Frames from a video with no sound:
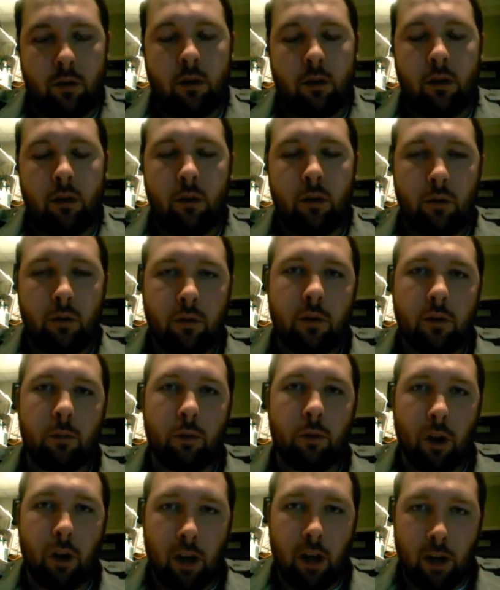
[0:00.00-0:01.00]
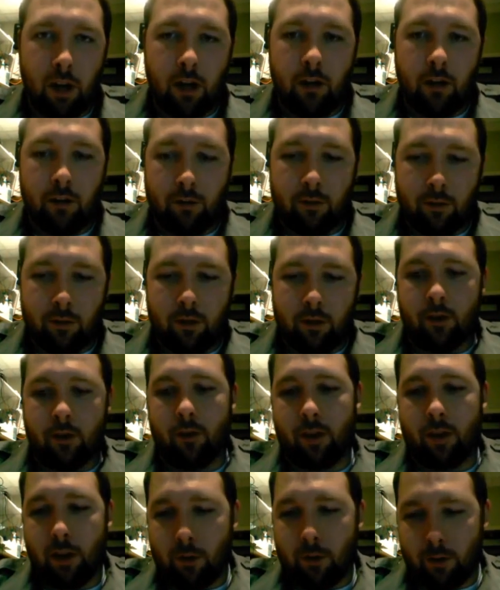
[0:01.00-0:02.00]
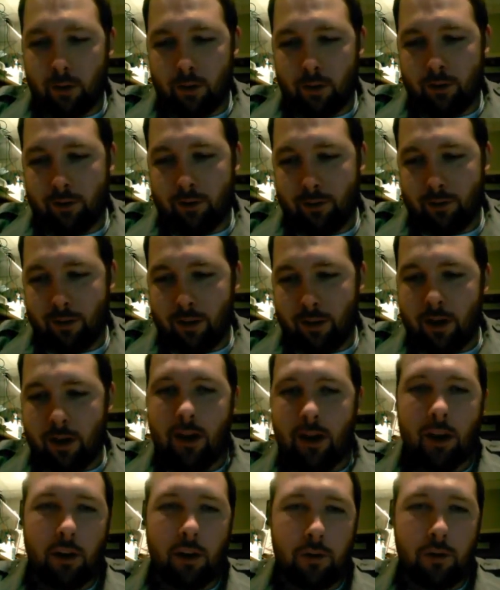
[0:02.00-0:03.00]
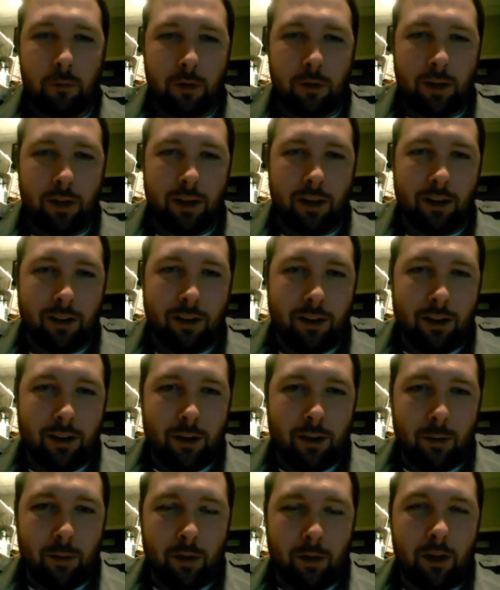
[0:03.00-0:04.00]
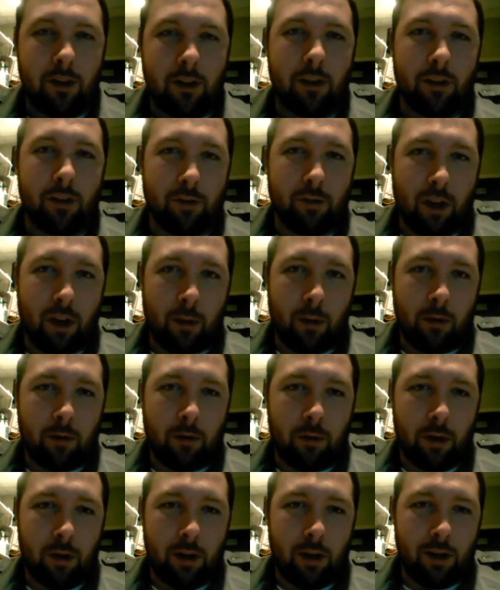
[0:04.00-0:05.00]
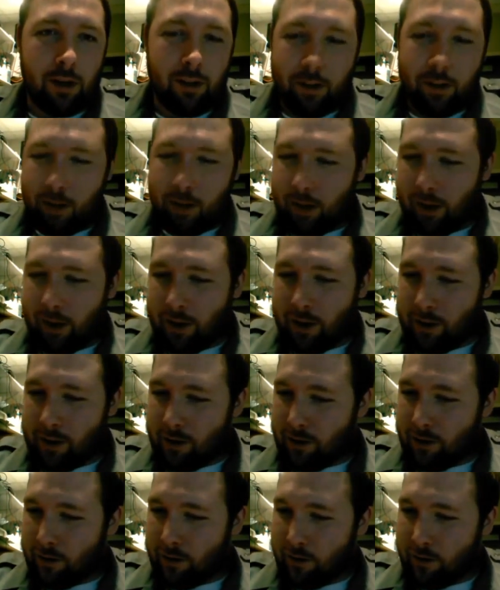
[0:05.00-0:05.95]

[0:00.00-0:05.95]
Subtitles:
Use your brain. So, anyways, enough of me being a little drama queen, and